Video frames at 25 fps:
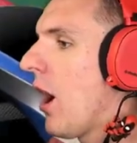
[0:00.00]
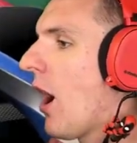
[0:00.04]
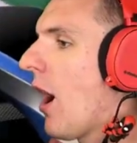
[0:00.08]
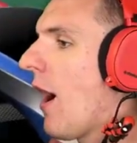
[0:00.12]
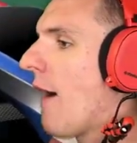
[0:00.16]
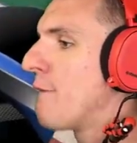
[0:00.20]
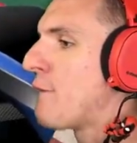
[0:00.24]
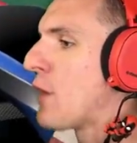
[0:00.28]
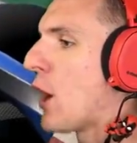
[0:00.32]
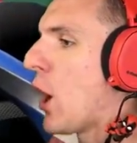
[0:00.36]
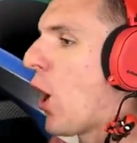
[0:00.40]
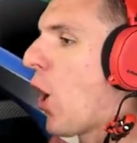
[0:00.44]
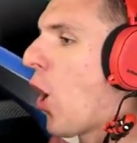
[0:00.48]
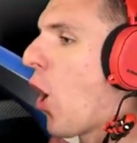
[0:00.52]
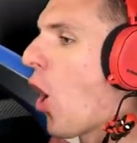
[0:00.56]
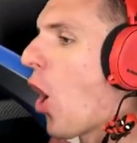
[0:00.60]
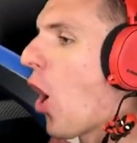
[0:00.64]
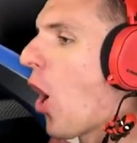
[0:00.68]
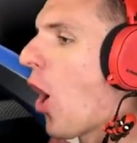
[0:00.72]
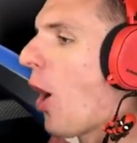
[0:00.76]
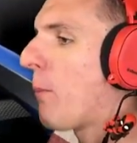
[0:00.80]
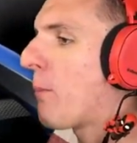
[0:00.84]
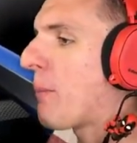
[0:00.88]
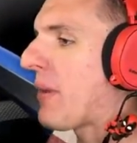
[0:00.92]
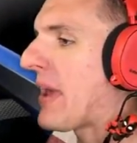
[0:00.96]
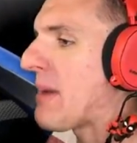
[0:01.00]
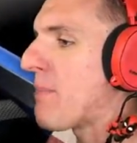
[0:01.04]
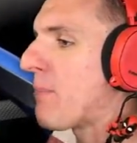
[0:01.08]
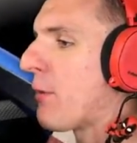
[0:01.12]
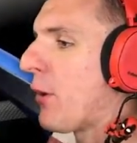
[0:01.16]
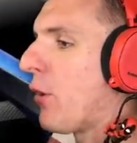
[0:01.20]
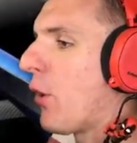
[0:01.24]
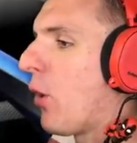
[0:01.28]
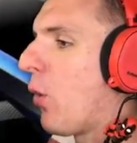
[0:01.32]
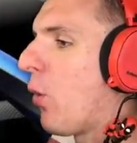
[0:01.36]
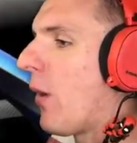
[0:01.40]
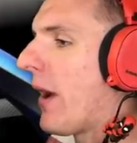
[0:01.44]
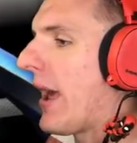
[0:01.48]
Of all
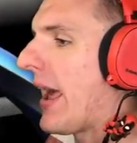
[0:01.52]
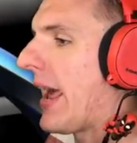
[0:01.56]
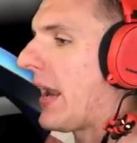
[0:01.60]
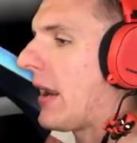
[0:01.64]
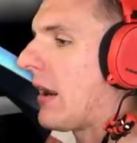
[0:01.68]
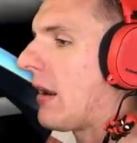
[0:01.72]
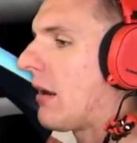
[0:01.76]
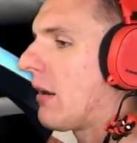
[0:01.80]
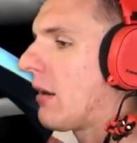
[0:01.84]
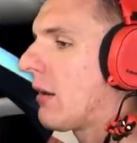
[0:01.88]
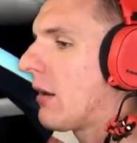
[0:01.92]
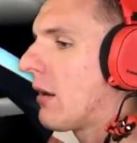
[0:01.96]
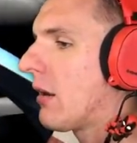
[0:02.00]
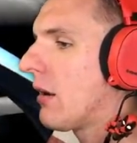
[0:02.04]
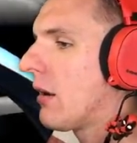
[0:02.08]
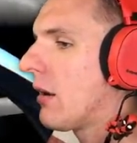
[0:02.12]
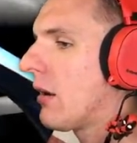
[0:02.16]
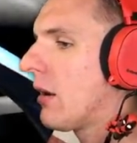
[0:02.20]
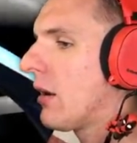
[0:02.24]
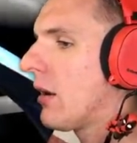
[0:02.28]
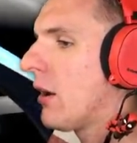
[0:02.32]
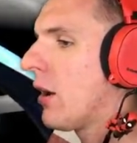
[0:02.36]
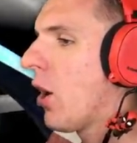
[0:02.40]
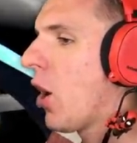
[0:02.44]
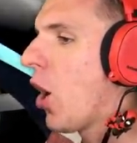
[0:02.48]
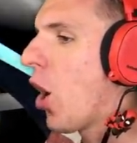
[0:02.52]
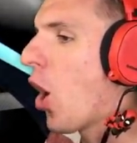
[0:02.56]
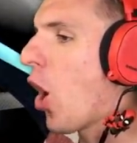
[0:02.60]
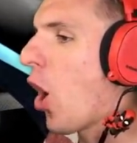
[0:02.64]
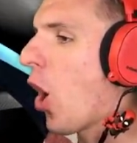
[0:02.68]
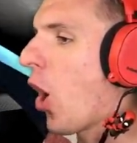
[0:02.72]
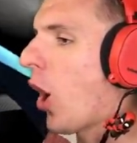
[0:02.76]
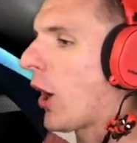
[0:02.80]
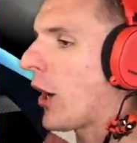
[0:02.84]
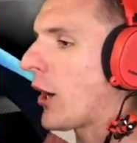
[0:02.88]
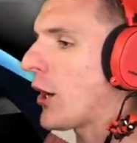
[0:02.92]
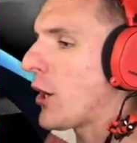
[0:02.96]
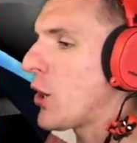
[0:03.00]
people to win.
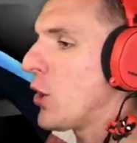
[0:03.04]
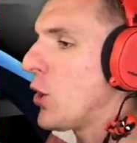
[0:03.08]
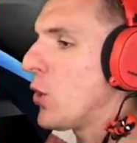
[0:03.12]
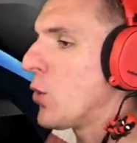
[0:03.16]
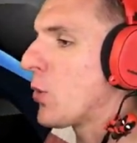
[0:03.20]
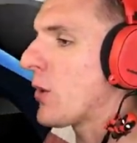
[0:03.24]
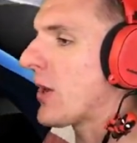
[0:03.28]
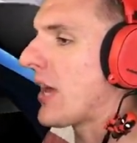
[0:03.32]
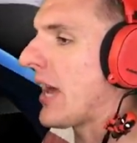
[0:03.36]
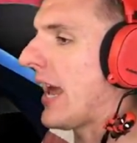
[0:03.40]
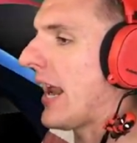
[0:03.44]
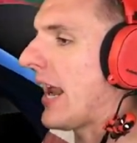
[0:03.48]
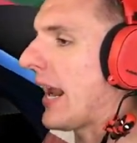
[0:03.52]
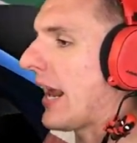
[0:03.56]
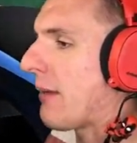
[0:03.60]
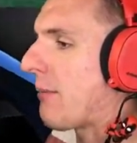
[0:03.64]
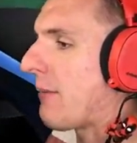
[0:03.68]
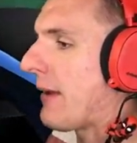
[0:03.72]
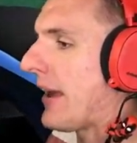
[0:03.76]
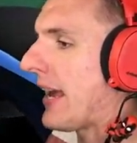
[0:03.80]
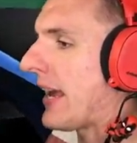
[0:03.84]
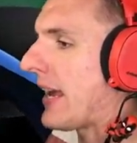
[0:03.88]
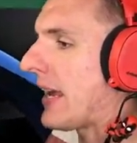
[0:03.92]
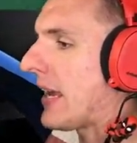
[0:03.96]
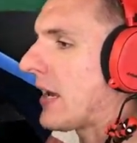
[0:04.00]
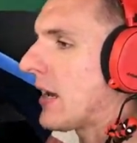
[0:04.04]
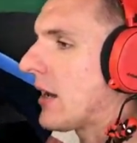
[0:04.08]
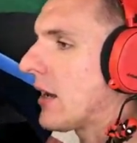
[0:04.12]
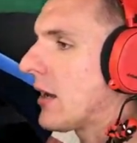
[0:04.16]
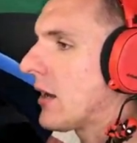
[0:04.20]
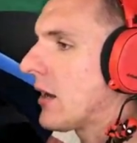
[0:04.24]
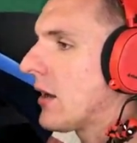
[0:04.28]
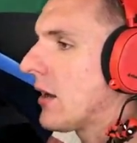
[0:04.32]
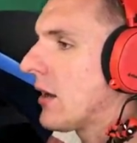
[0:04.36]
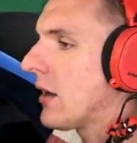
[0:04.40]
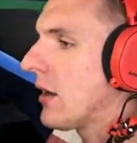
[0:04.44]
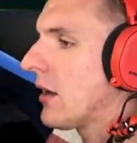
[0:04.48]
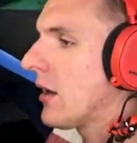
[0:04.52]
Are you kidding me?
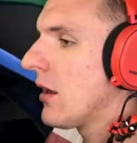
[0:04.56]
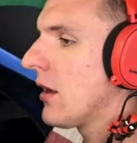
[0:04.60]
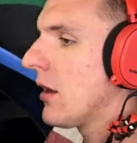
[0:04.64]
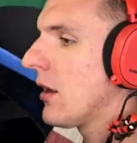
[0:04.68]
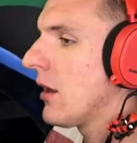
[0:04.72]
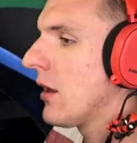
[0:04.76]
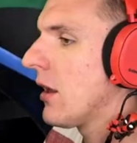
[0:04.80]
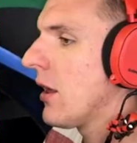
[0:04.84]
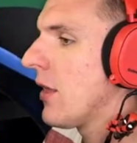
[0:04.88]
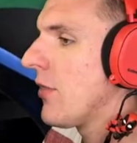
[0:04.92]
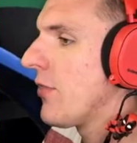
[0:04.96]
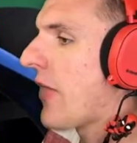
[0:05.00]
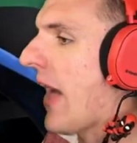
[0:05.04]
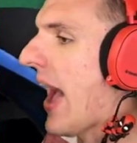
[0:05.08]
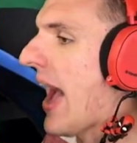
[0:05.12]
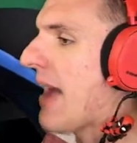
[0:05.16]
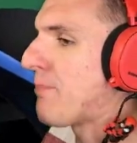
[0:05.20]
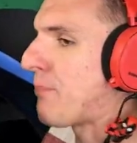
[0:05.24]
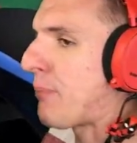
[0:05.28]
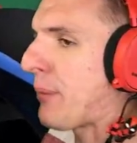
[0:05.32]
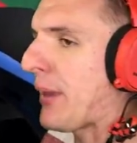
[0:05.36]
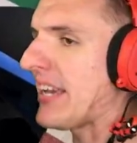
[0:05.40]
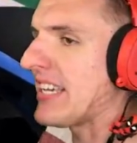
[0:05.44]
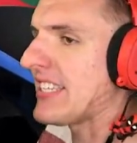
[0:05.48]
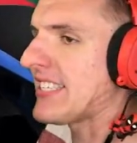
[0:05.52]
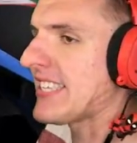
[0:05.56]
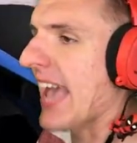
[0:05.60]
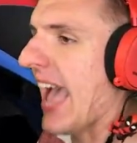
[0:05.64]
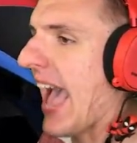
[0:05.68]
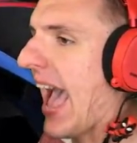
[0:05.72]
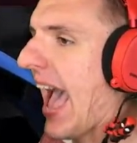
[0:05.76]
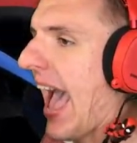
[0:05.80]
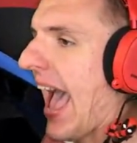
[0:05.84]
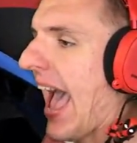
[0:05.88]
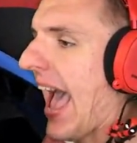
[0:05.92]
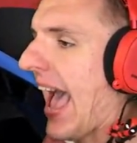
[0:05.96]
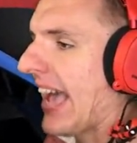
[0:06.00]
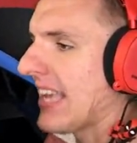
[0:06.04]
That piece of
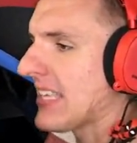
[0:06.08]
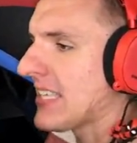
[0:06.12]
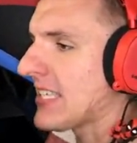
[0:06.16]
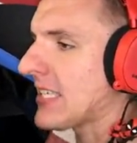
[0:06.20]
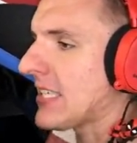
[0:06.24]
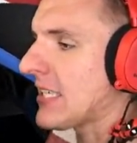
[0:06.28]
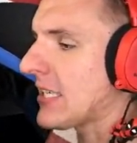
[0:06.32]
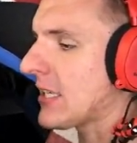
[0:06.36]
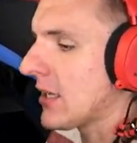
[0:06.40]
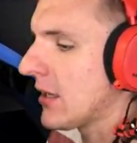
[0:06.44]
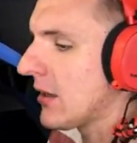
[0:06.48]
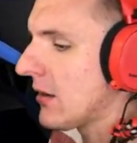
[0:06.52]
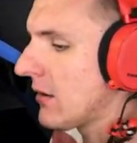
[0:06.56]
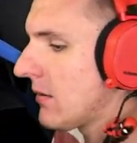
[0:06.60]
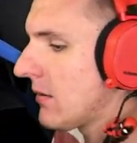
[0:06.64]
ass.